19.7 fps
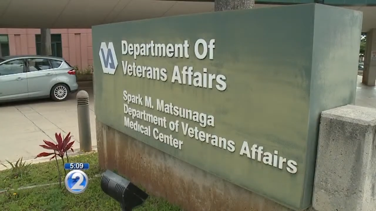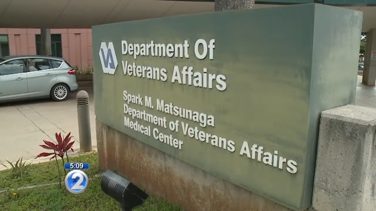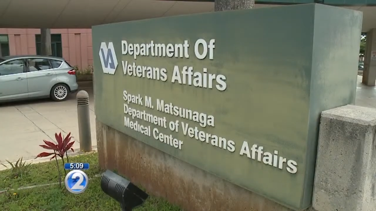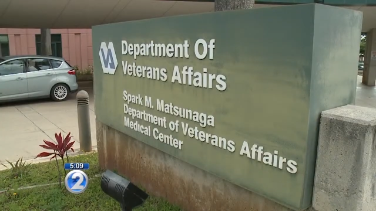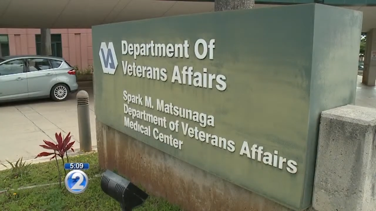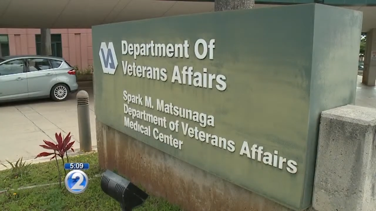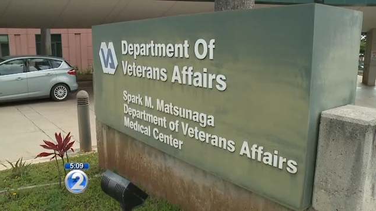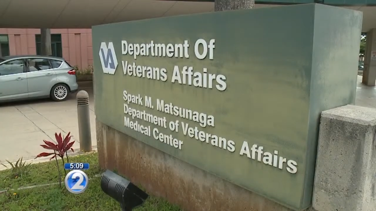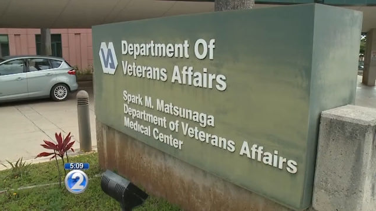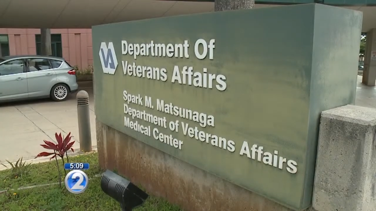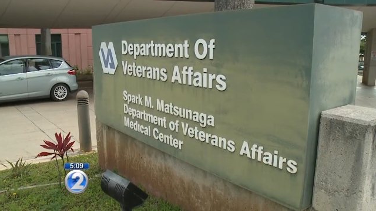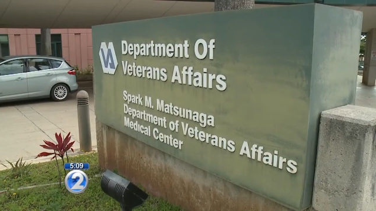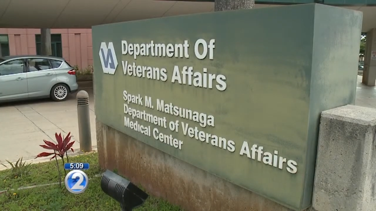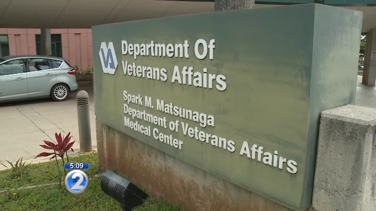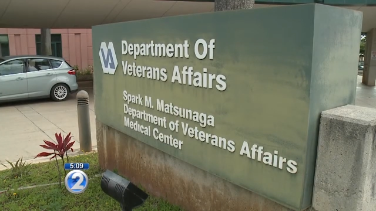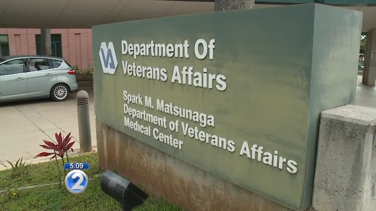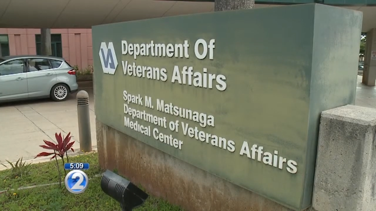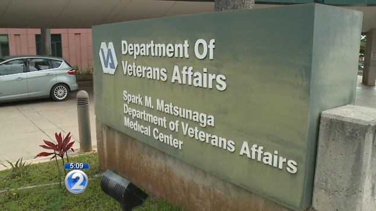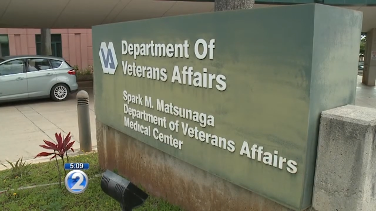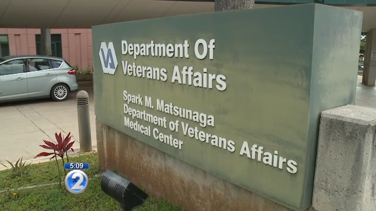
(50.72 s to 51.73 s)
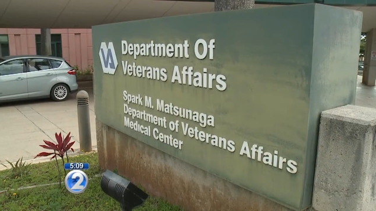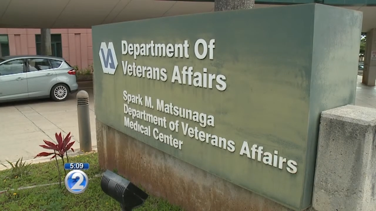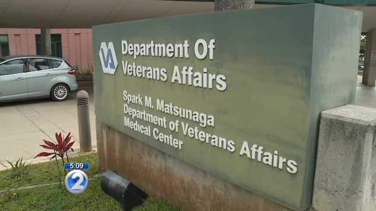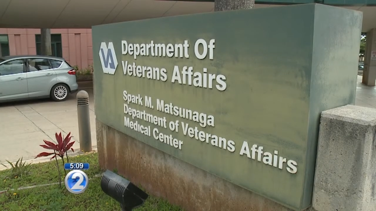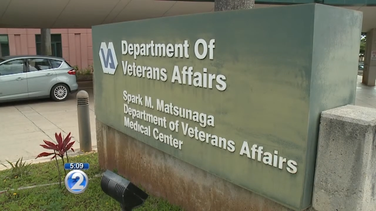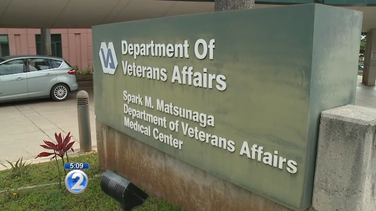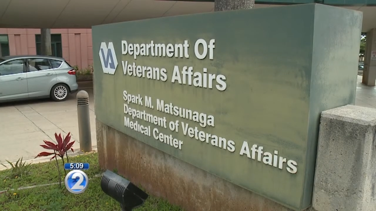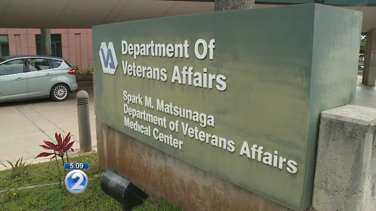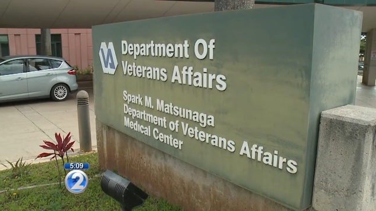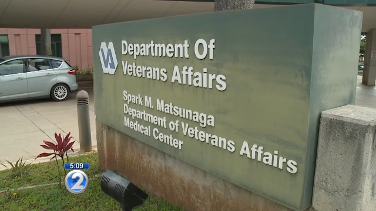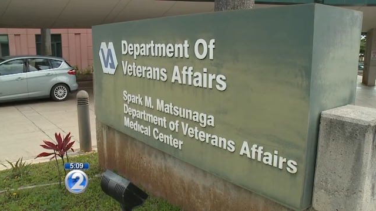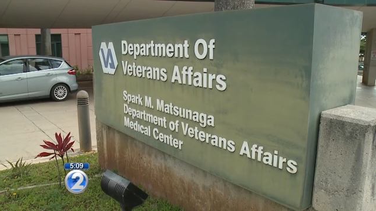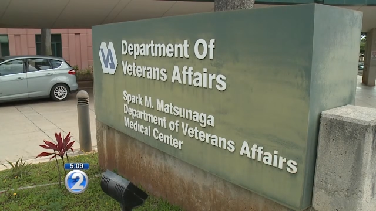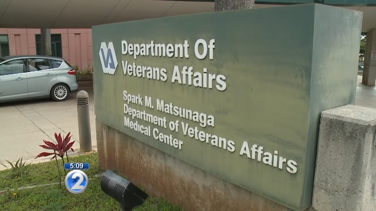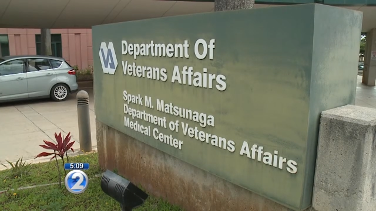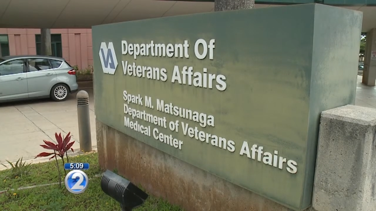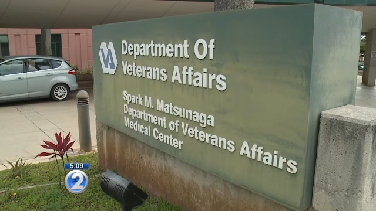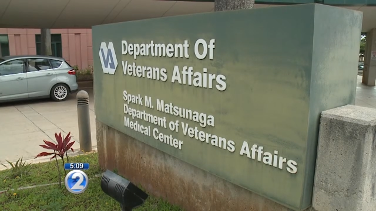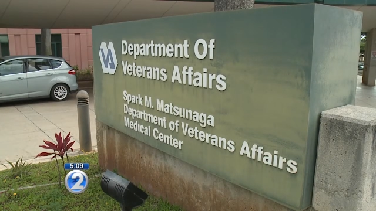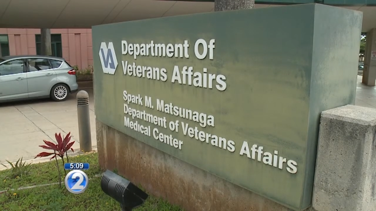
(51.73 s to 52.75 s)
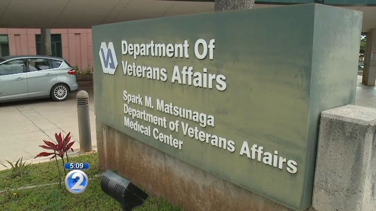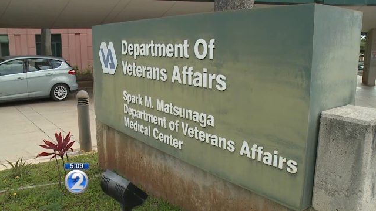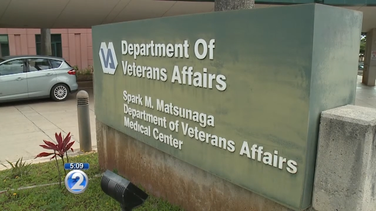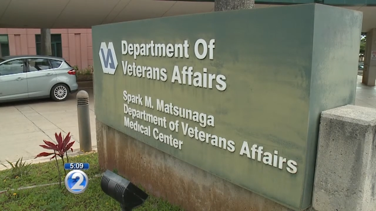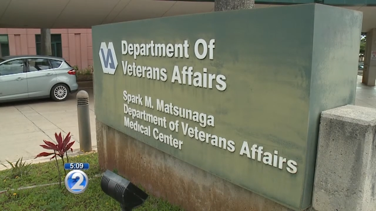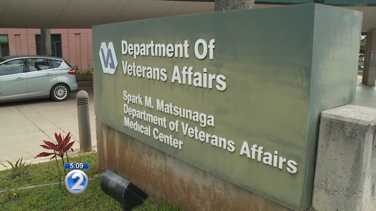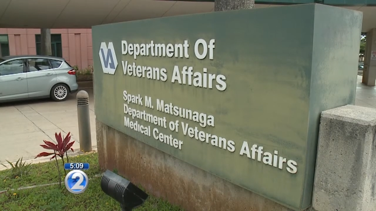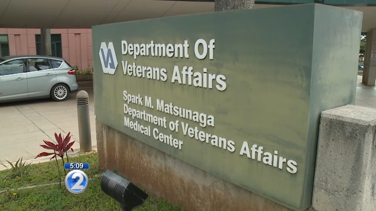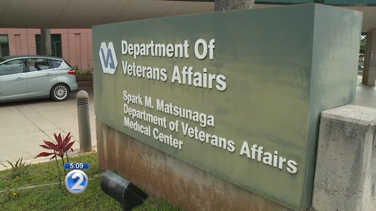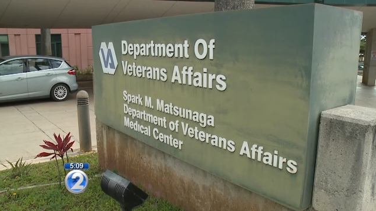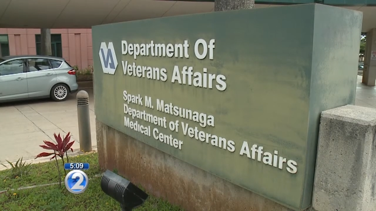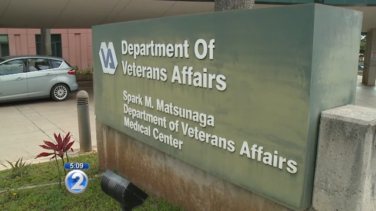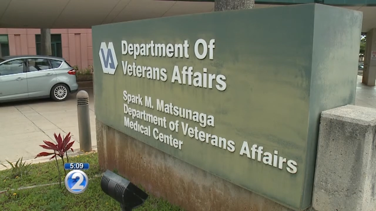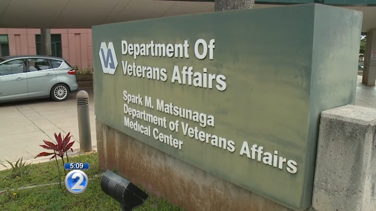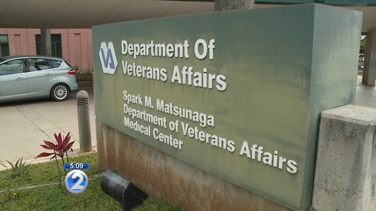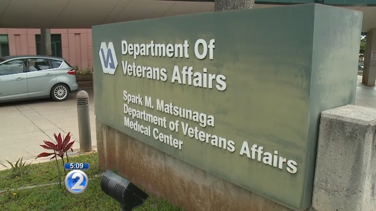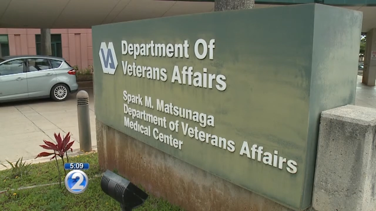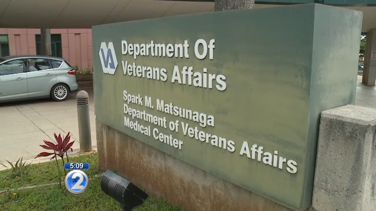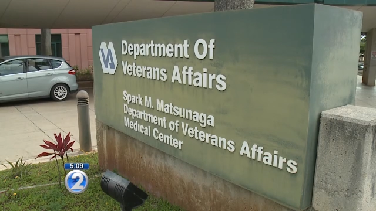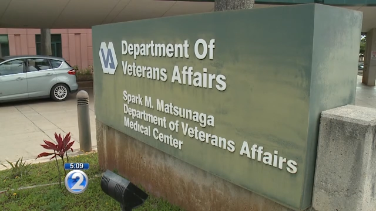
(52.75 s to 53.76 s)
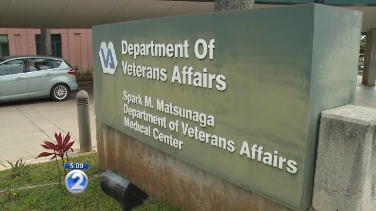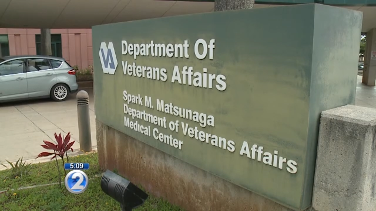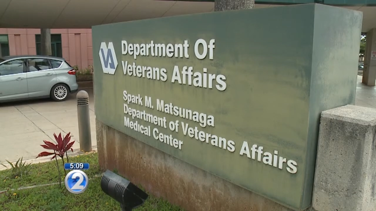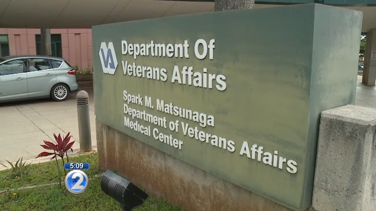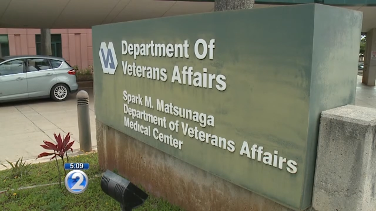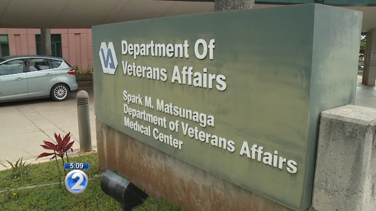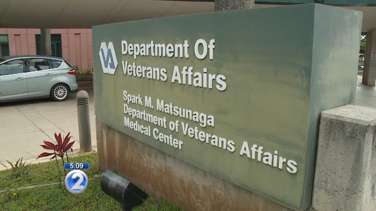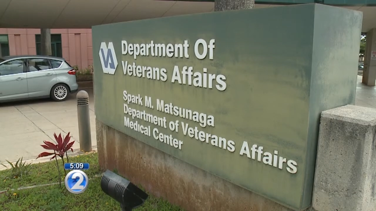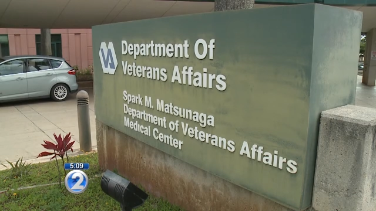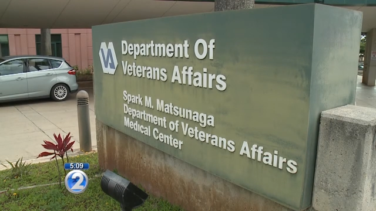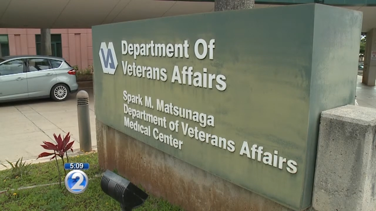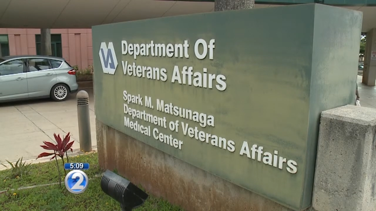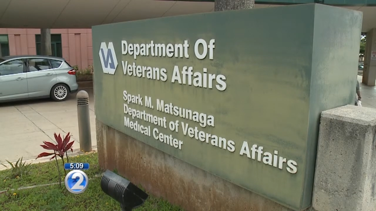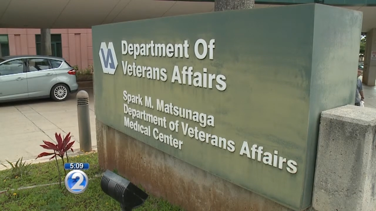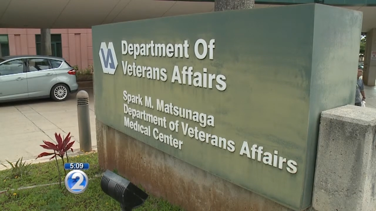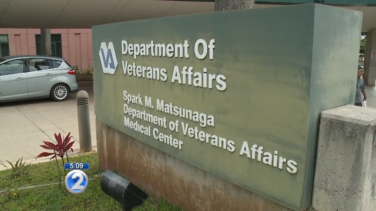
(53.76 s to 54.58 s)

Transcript: No face is visible, so there are no lips to read.